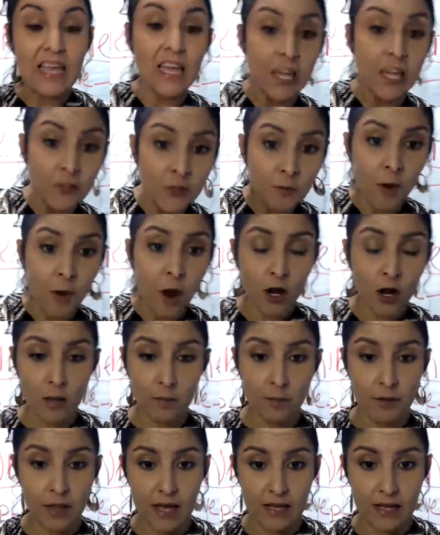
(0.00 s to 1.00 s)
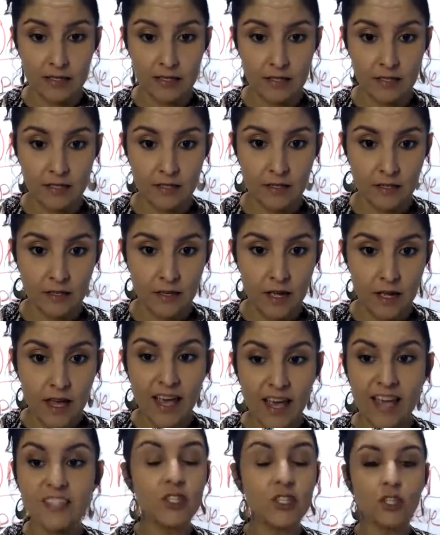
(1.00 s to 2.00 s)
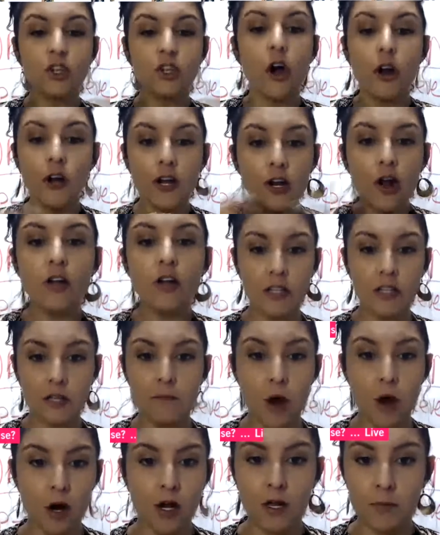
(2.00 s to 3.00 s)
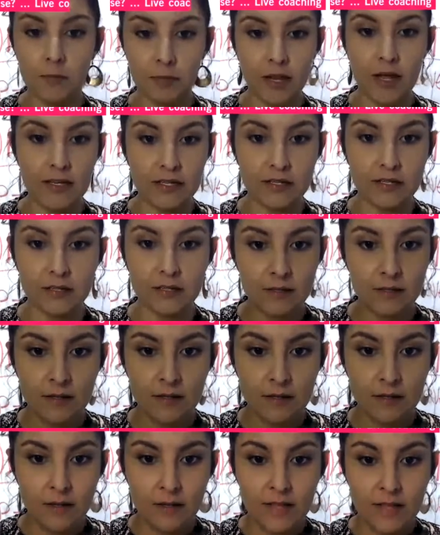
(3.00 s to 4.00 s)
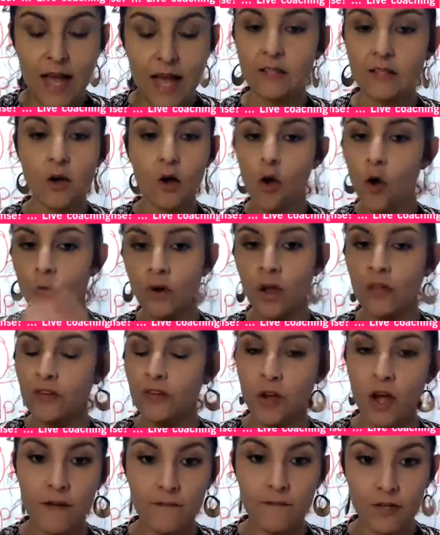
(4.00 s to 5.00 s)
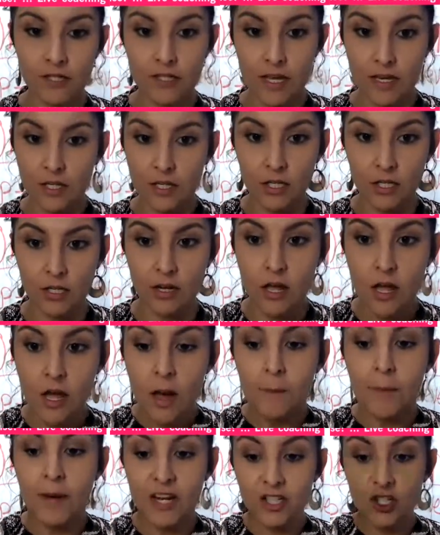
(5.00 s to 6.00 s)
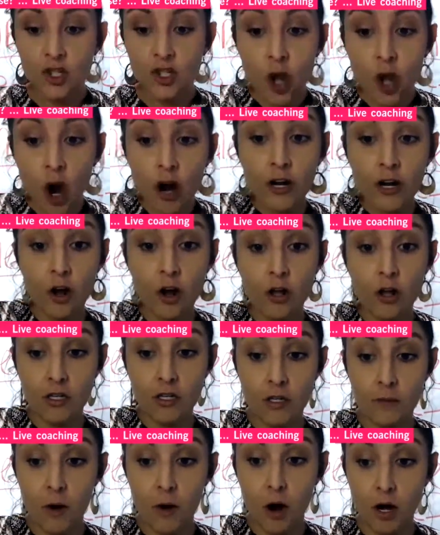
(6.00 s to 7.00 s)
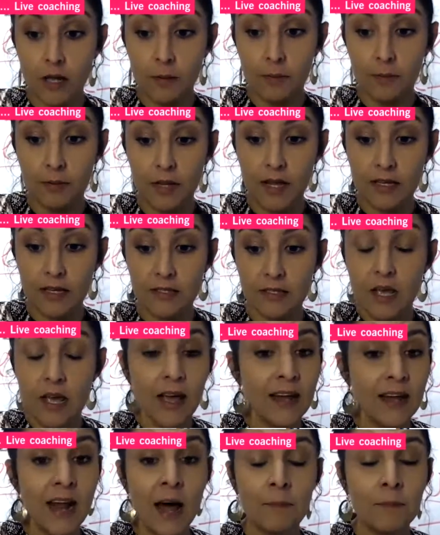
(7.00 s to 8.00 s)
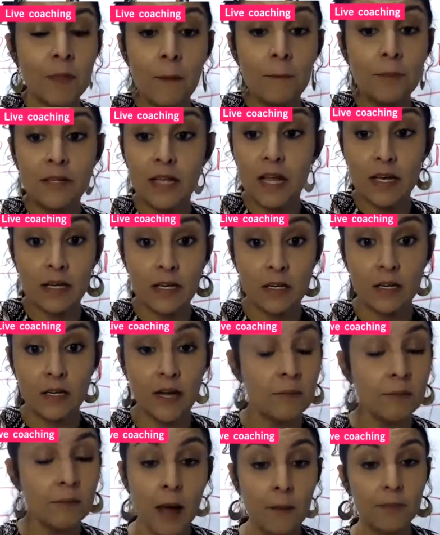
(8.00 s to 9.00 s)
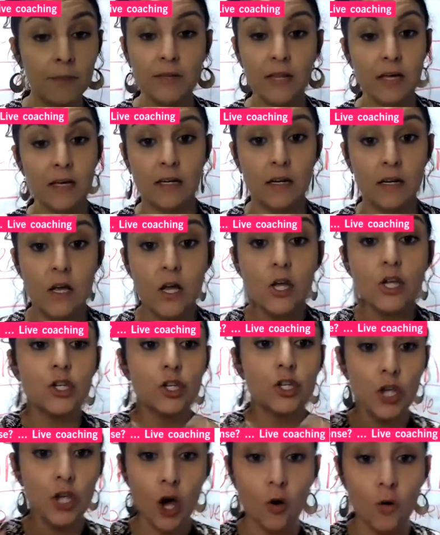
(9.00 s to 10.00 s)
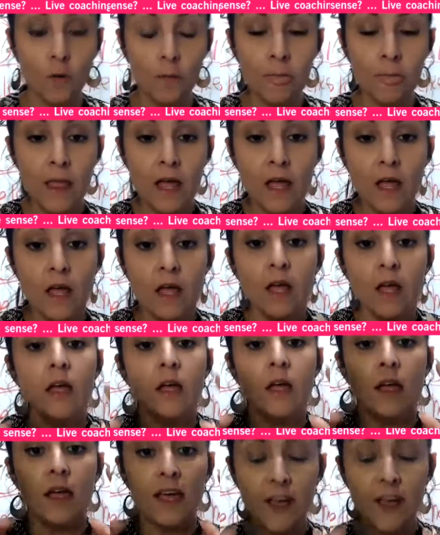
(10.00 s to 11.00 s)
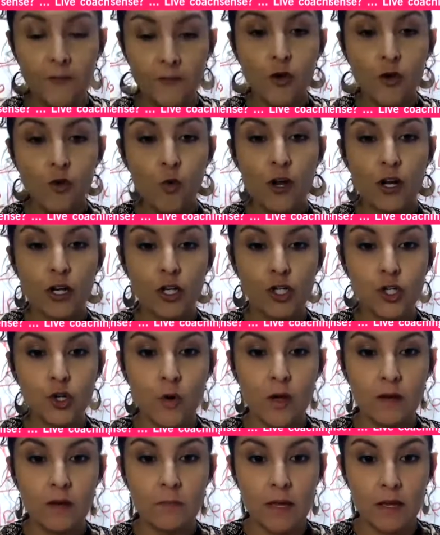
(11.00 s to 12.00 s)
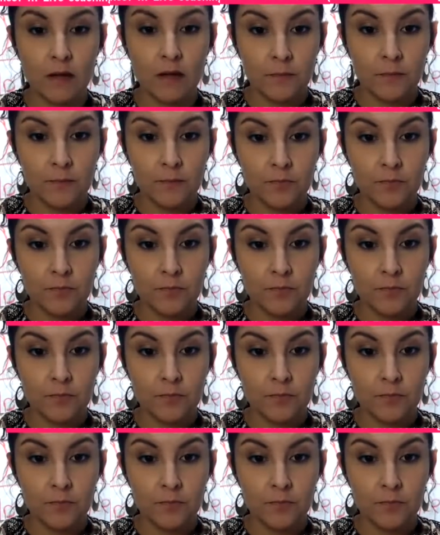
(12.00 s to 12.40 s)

in the marketplace. It started all in the marketplace. That's a whole nother conversation, but it started all in the marketplace, and I'm not playing. So if you want to join me,